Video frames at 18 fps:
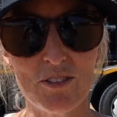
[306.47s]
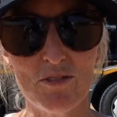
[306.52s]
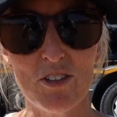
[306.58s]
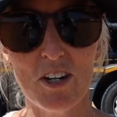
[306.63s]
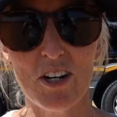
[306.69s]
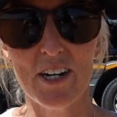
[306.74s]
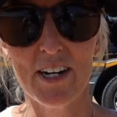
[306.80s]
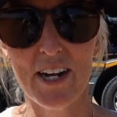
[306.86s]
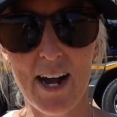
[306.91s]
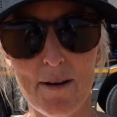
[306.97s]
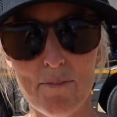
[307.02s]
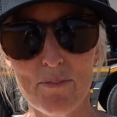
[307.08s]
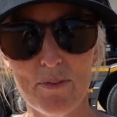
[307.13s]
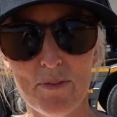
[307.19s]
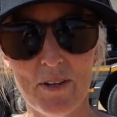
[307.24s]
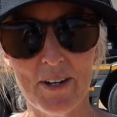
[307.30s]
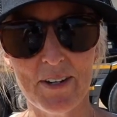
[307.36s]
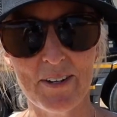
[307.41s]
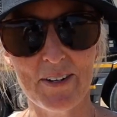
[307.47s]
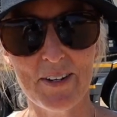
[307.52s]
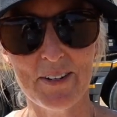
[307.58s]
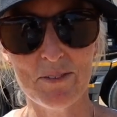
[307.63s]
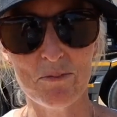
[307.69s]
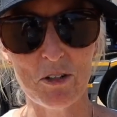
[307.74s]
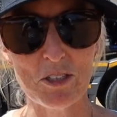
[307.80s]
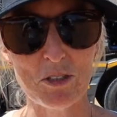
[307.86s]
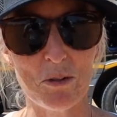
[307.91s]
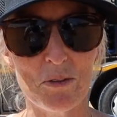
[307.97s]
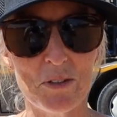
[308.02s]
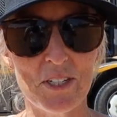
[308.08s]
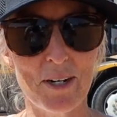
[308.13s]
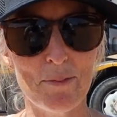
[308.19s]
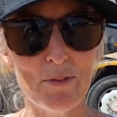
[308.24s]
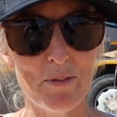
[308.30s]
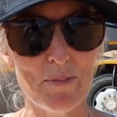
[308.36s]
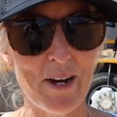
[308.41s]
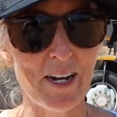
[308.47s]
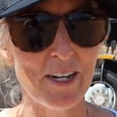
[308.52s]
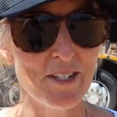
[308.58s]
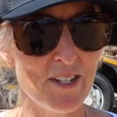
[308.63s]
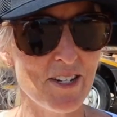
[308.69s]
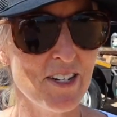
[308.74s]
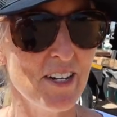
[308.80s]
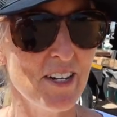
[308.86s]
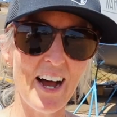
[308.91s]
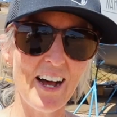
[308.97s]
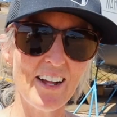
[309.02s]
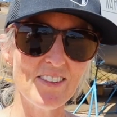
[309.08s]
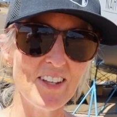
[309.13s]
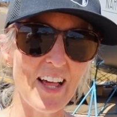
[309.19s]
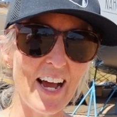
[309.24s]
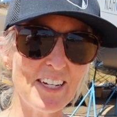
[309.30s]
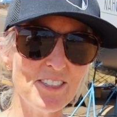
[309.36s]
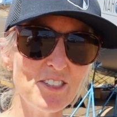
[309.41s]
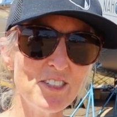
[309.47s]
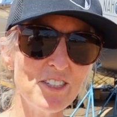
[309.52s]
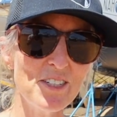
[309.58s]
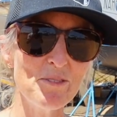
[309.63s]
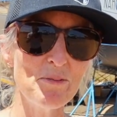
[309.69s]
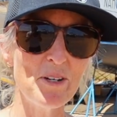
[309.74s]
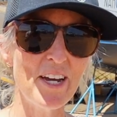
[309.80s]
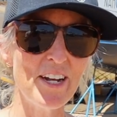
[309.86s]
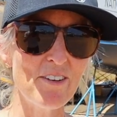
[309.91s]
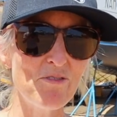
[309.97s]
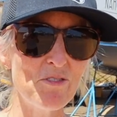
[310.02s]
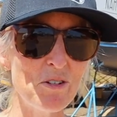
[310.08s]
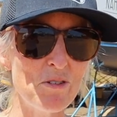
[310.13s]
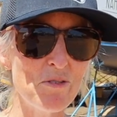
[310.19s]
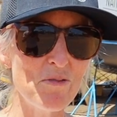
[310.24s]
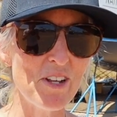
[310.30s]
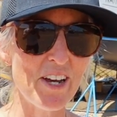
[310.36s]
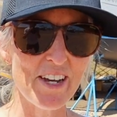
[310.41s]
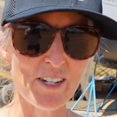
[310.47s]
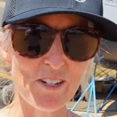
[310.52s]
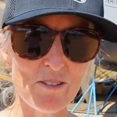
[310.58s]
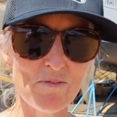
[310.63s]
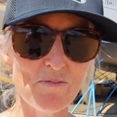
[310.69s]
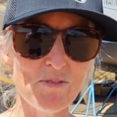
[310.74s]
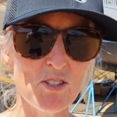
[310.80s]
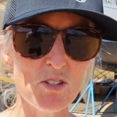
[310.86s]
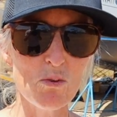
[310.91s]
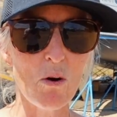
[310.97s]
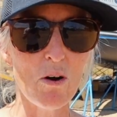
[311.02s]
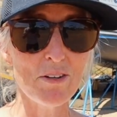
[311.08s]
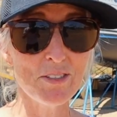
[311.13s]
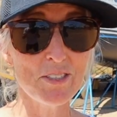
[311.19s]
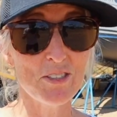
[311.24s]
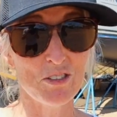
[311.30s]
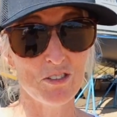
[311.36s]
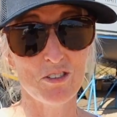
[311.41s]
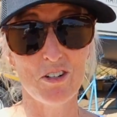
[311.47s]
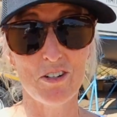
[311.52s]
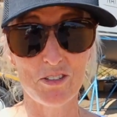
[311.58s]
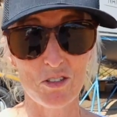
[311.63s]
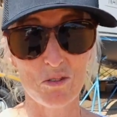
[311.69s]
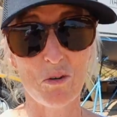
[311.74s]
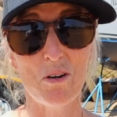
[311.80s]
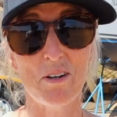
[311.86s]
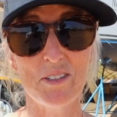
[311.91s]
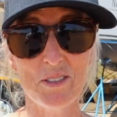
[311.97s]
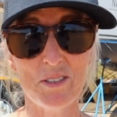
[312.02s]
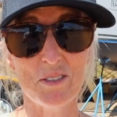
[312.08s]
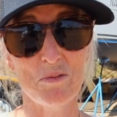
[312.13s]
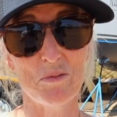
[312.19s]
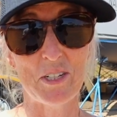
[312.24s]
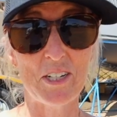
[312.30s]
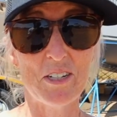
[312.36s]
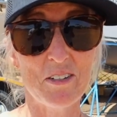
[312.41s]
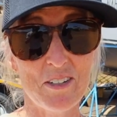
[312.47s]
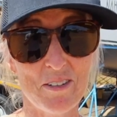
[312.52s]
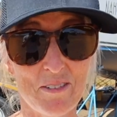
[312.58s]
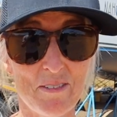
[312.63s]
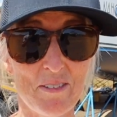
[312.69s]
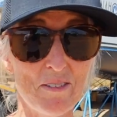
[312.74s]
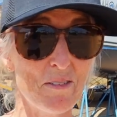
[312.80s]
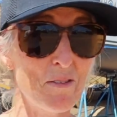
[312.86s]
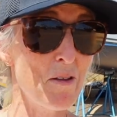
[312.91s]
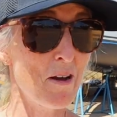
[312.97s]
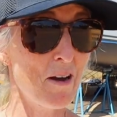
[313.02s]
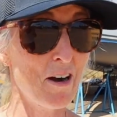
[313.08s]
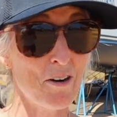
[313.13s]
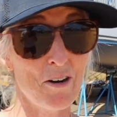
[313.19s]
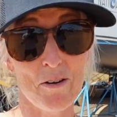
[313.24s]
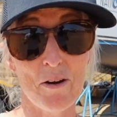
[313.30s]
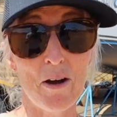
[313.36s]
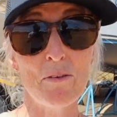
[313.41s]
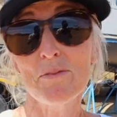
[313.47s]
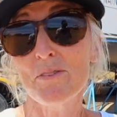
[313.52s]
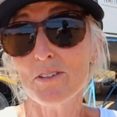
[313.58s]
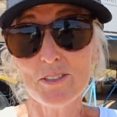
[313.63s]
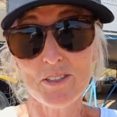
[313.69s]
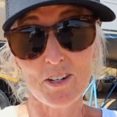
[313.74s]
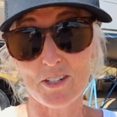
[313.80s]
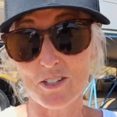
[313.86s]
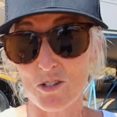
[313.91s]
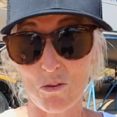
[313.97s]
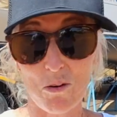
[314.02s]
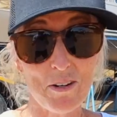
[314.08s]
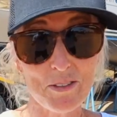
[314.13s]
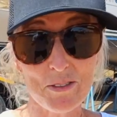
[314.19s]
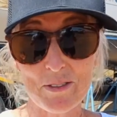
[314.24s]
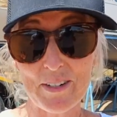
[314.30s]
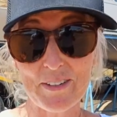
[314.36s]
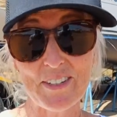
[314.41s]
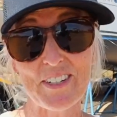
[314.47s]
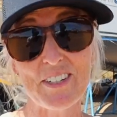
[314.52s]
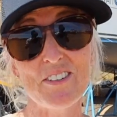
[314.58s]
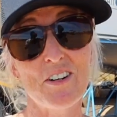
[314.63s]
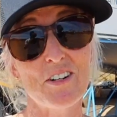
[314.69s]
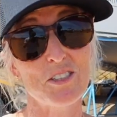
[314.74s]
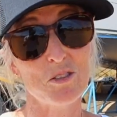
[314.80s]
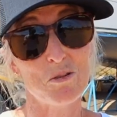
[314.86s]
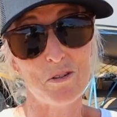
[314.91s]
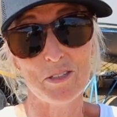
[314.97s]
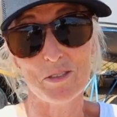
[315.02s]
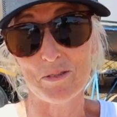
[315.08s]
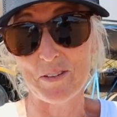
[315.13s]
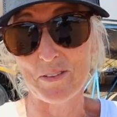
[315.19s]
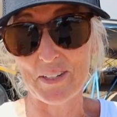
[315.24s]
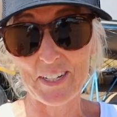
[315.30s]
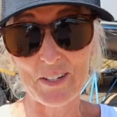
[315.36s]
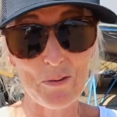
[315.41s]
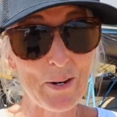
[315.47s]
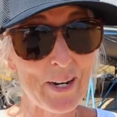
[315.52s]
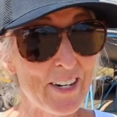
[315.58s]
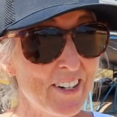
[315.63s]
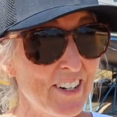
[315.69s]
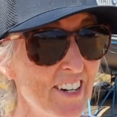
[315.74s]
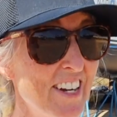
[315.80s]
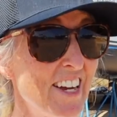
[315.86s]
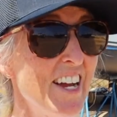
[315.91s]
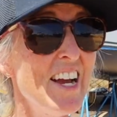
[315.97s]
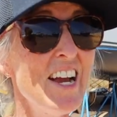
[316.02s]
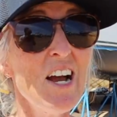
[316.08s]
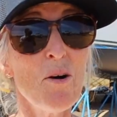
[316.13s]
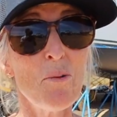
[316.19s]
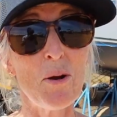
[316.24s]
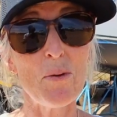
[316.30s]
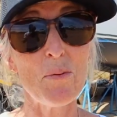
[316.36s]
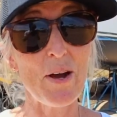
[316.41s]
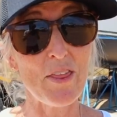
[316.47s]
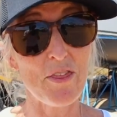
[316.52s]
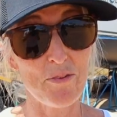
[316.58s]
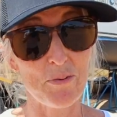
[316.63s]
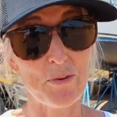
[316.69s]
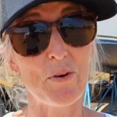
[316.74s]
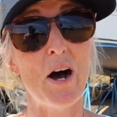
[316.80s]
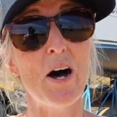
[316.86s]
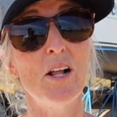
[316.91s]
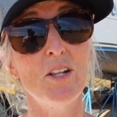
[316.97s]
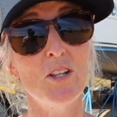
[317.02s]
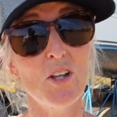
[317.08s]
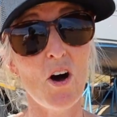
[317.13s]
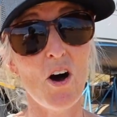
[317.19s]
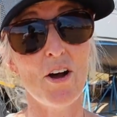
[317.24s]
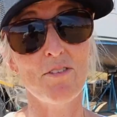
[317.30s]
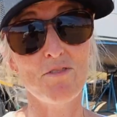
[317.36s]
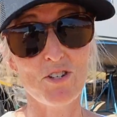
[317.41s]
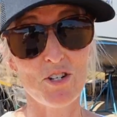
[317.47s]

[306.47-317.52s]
you've got up there and what's holding up your mast. Last year we had a few like squalls, because there's a lot of squalls there's a lot of squalls around here, a lot of squalls around the equator. We went through a lot of